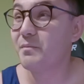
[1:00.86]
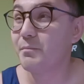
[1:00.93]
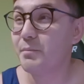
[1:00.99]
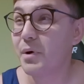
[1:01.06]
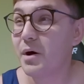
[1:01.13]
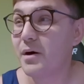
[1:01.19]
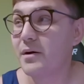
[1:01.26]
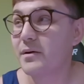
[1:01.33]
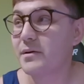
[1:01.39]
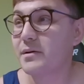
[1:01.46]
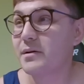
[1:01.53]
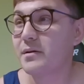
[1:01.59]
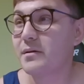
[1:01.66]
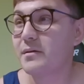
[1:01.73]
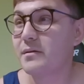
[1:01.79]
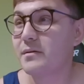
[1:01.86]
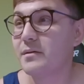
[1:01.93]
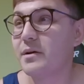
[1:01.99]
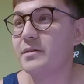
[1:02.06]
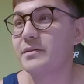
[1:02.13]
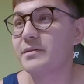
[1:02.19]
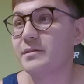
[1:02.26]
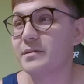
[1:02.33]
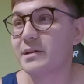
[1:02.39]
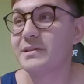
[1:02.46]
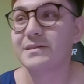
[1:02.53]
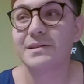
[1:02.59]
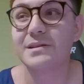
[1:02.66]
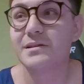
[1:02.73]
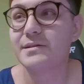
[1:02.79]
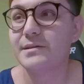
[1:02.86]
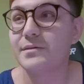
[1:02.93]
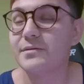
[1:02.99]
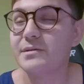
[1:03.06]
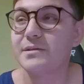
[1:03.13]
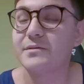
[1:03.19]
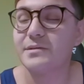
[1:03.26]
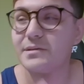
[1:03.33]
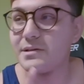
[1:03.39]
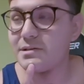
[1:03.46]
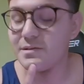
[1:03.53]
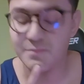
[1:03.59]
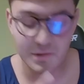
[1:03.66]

part, no, no, no, that's literally only orientation